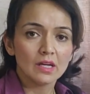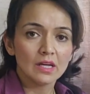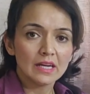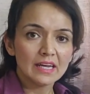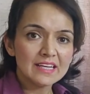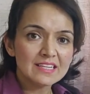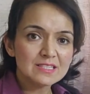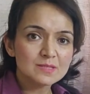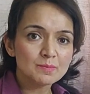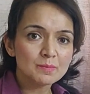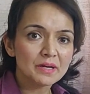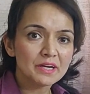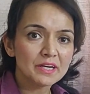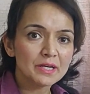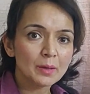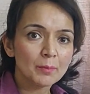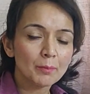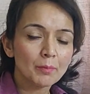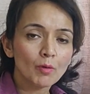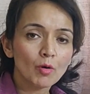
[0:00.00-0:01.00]
is made
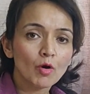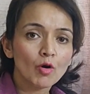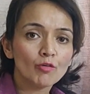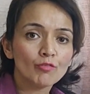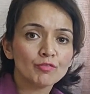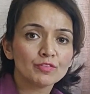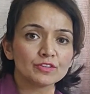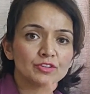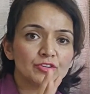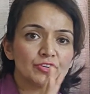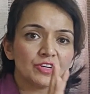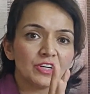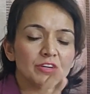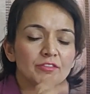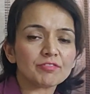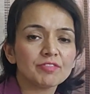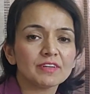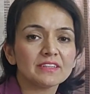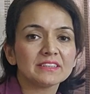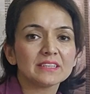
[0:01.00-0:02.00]
up of three
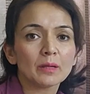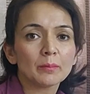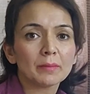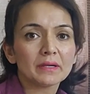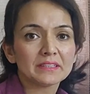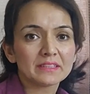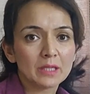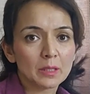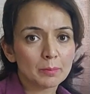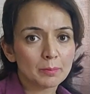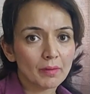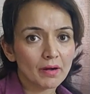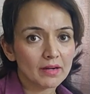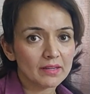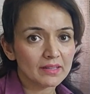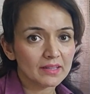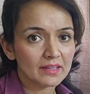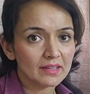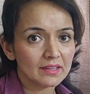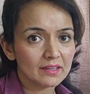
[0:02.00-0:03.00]
fundamental
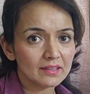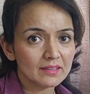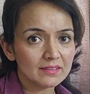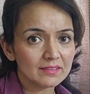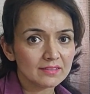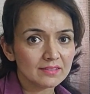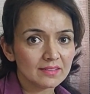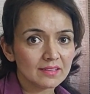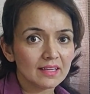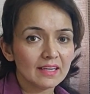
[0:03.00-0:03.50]
particles